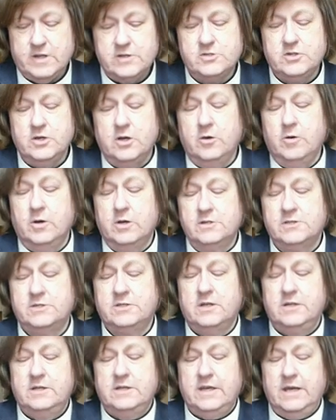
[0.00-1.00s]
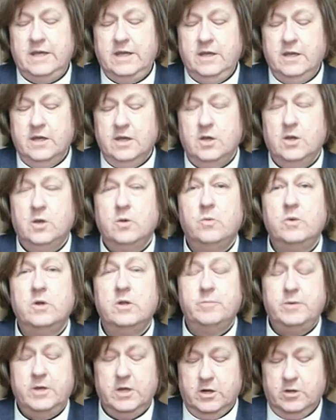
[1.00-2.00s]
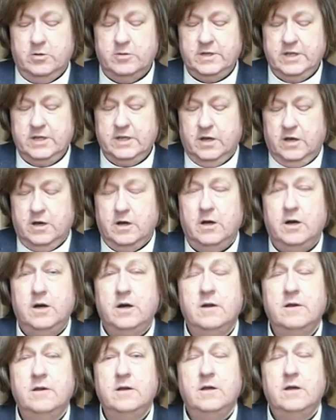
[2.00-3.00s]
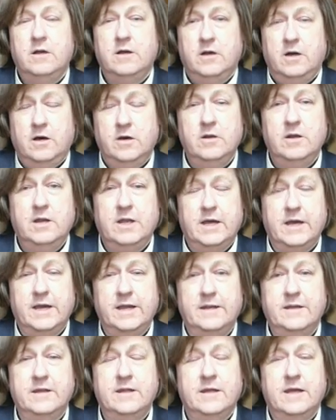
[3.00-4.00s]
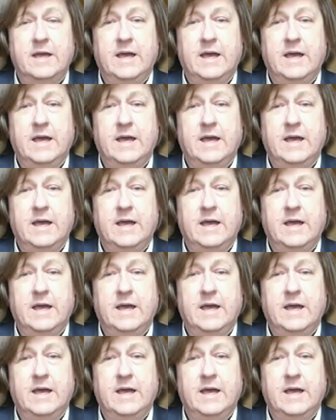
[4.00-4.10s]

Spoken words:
So on Sunday, we'll be holding our online